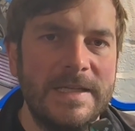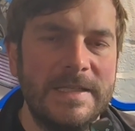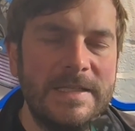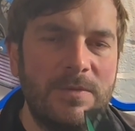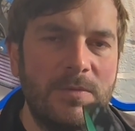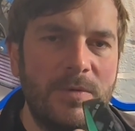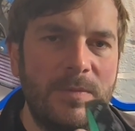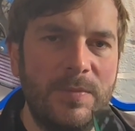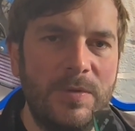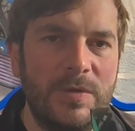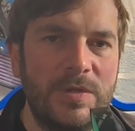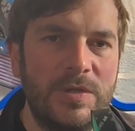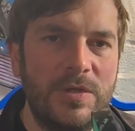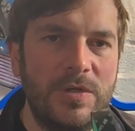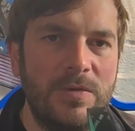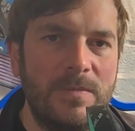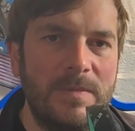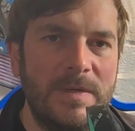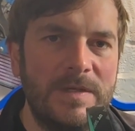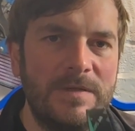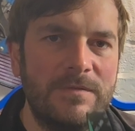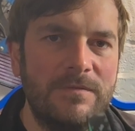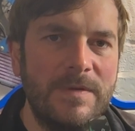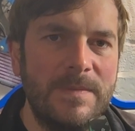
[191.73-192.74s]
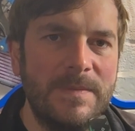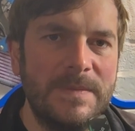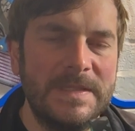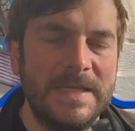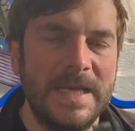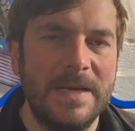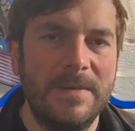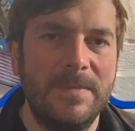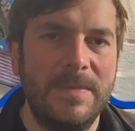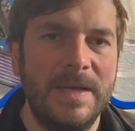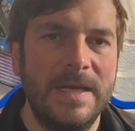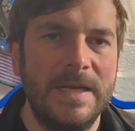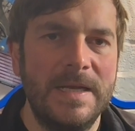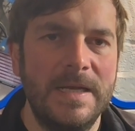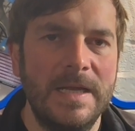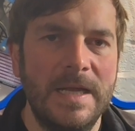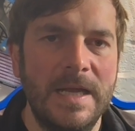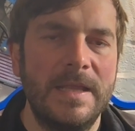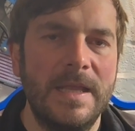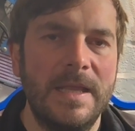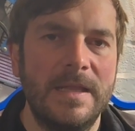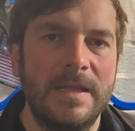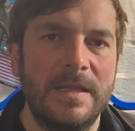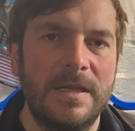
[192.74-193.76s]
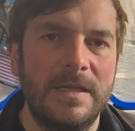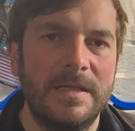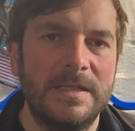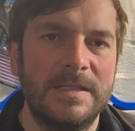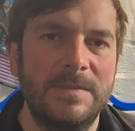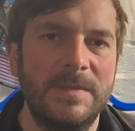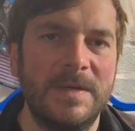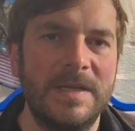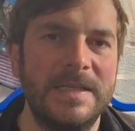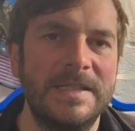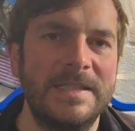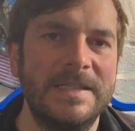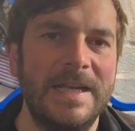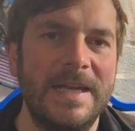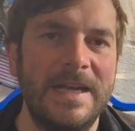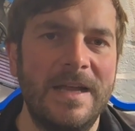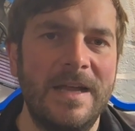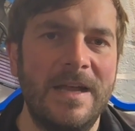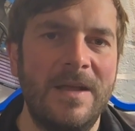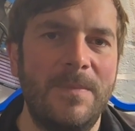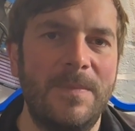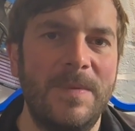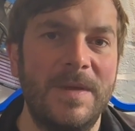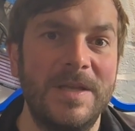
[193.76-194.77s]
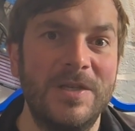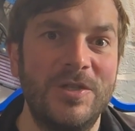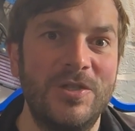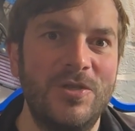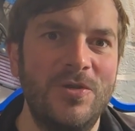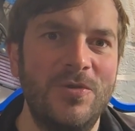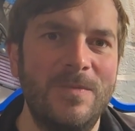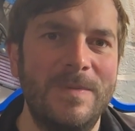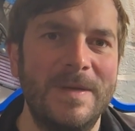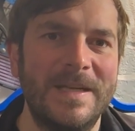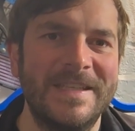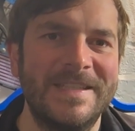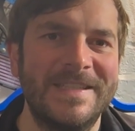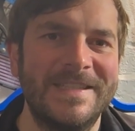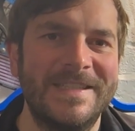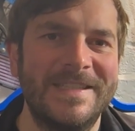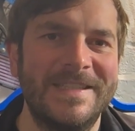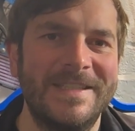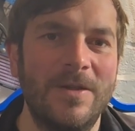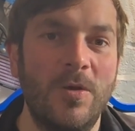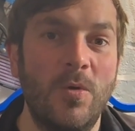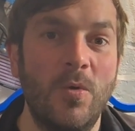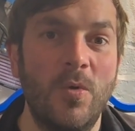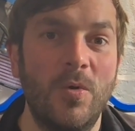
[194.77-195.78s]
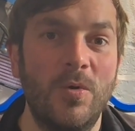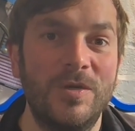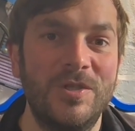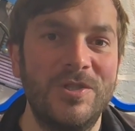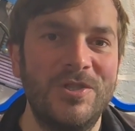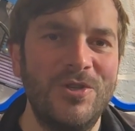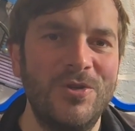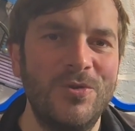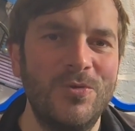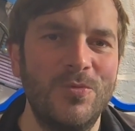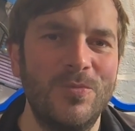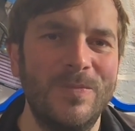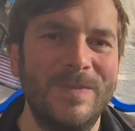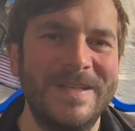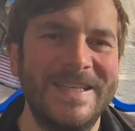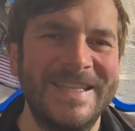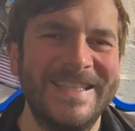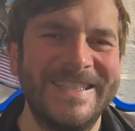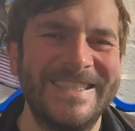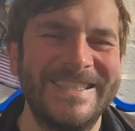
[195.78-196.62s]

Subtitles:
So we'll put tubeless rim tape in and then the customer can set it up tubeless or tubed.